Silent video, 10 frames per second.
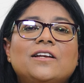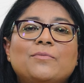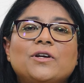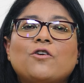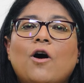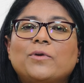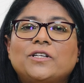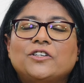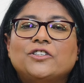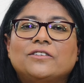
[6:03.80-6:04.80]
limit
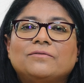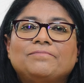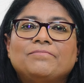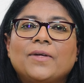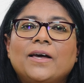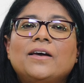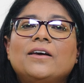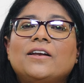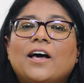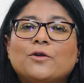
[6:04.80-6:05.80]
competition.
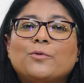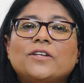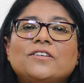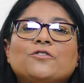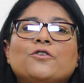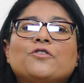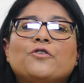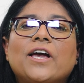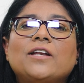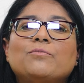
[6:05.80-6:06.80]
In other words, it could
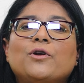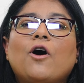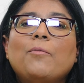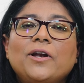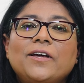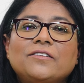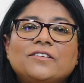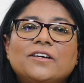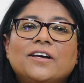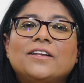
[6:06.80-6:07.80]
create
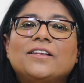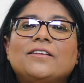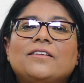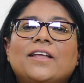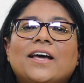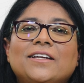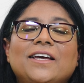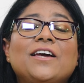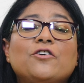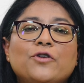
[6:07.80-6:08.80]
monopolies that
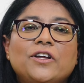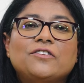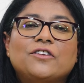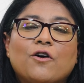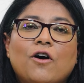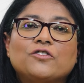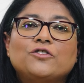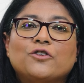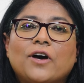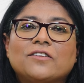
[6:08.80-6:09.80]
increase the
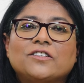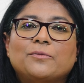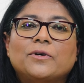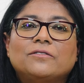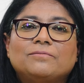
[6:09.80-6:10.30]
cost to customer.